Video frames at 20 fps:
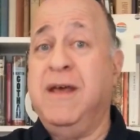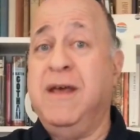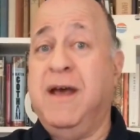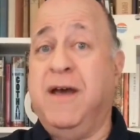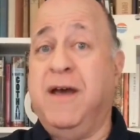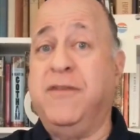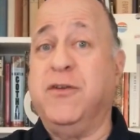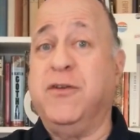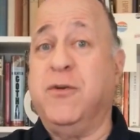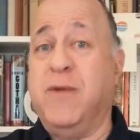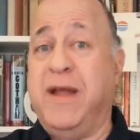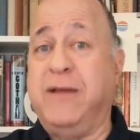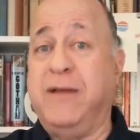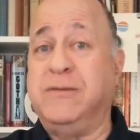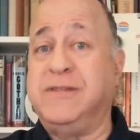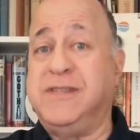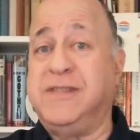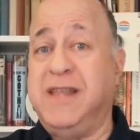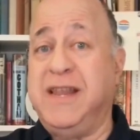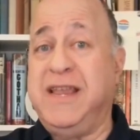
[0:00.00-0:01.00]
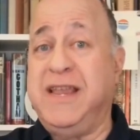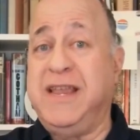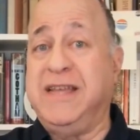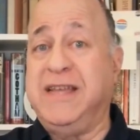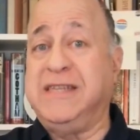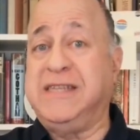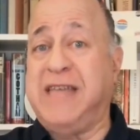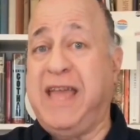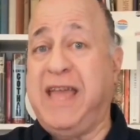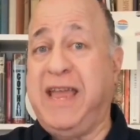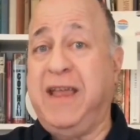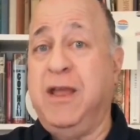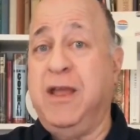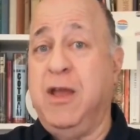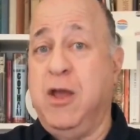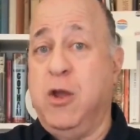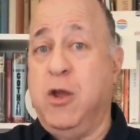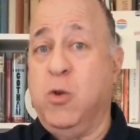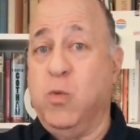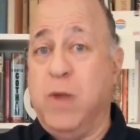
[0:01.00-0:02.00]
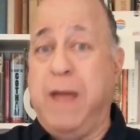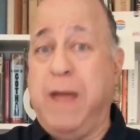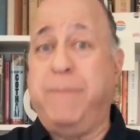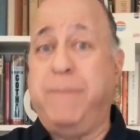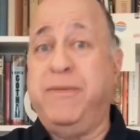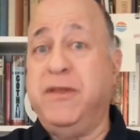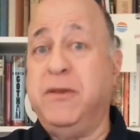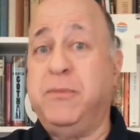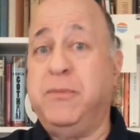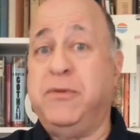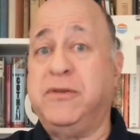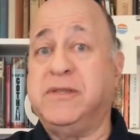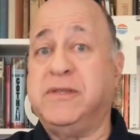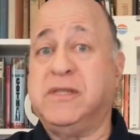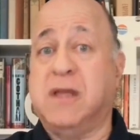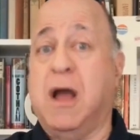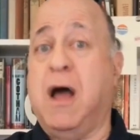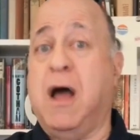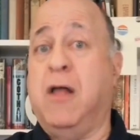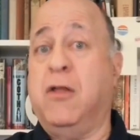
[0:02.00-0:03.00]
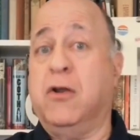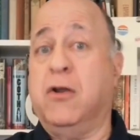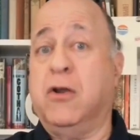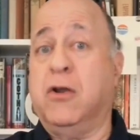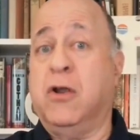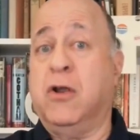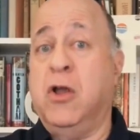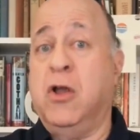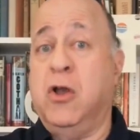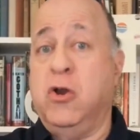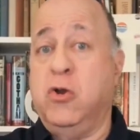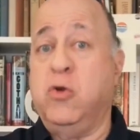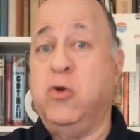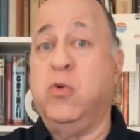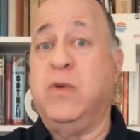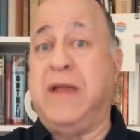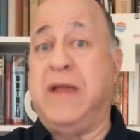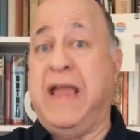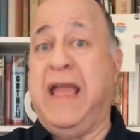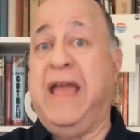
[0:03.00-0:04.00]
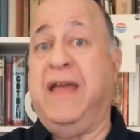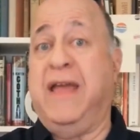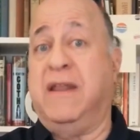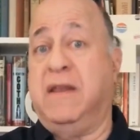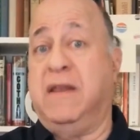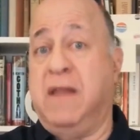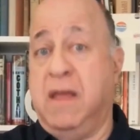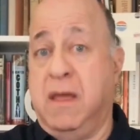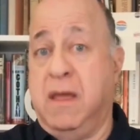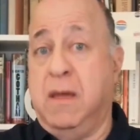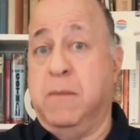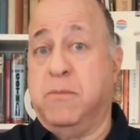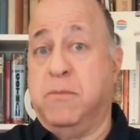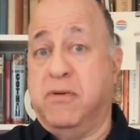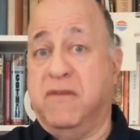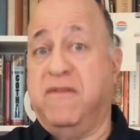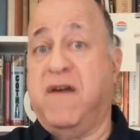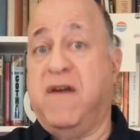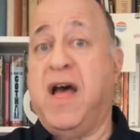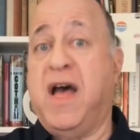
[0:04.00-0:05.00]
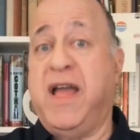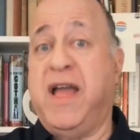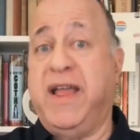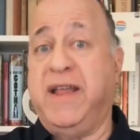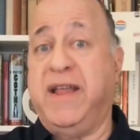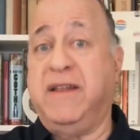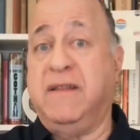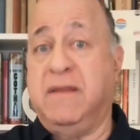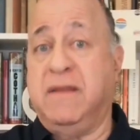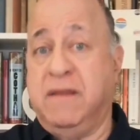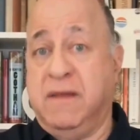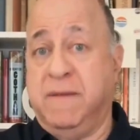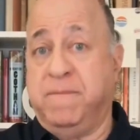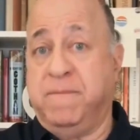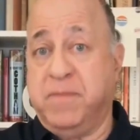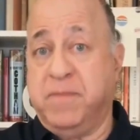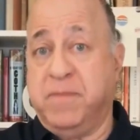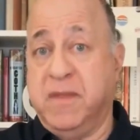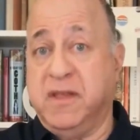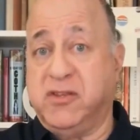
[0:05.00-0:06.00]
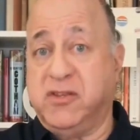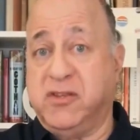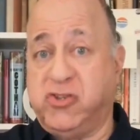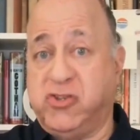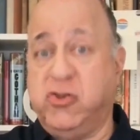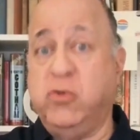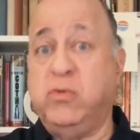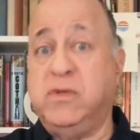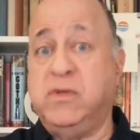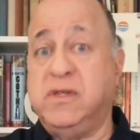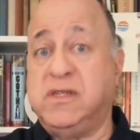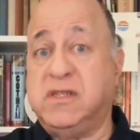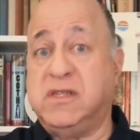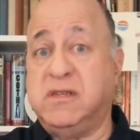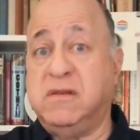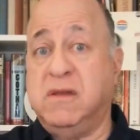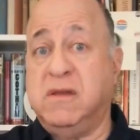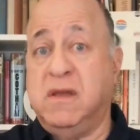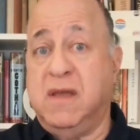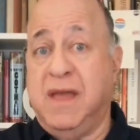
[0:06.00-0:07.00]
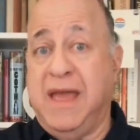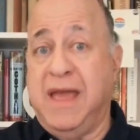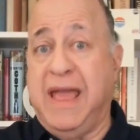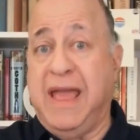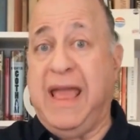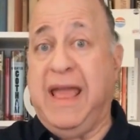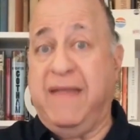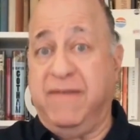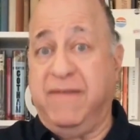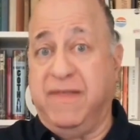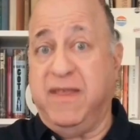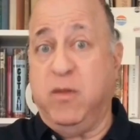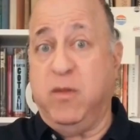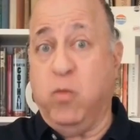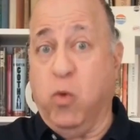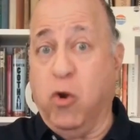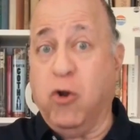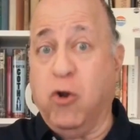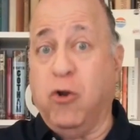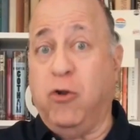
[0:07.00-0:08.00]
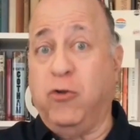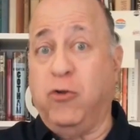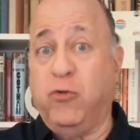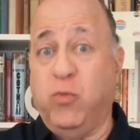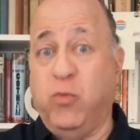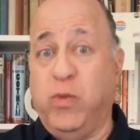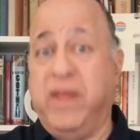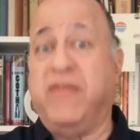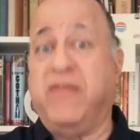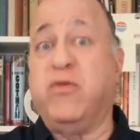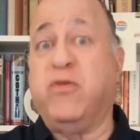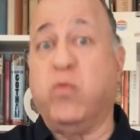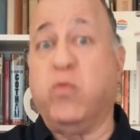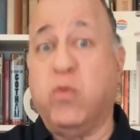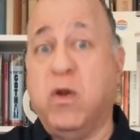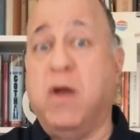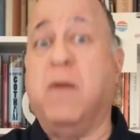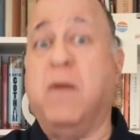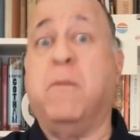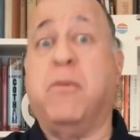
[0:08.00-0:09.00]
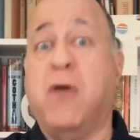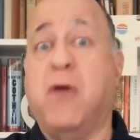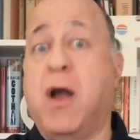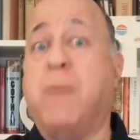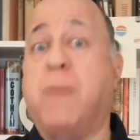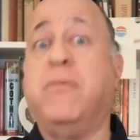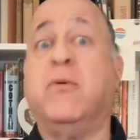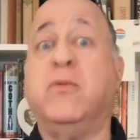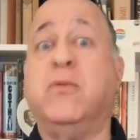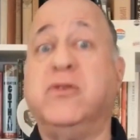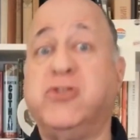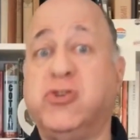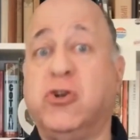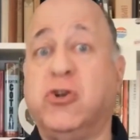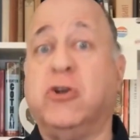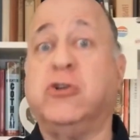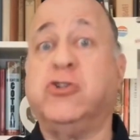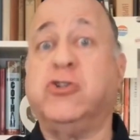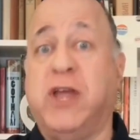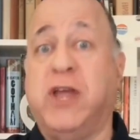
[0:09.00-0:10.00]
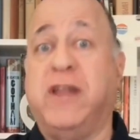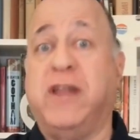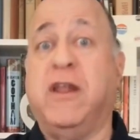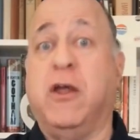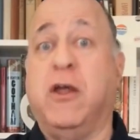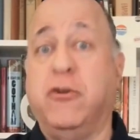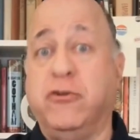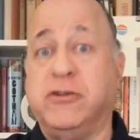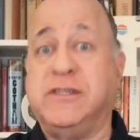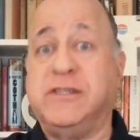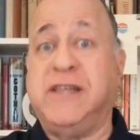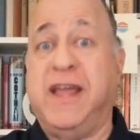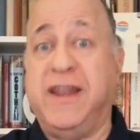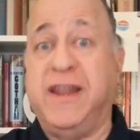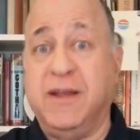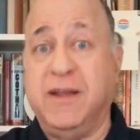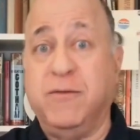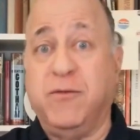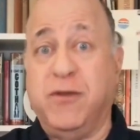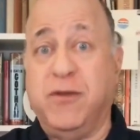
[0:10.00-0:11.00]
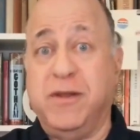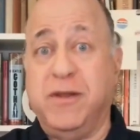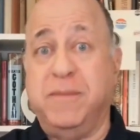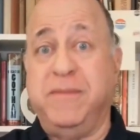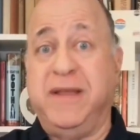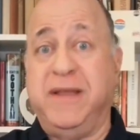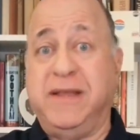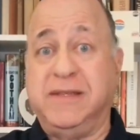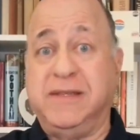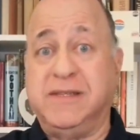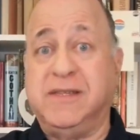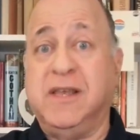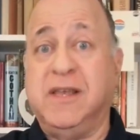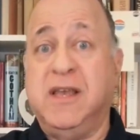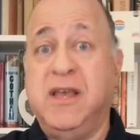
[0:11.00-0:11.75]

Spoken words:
on the grounds that he is a reputable scholar who can provide students and the world with proper research and understanding of what it means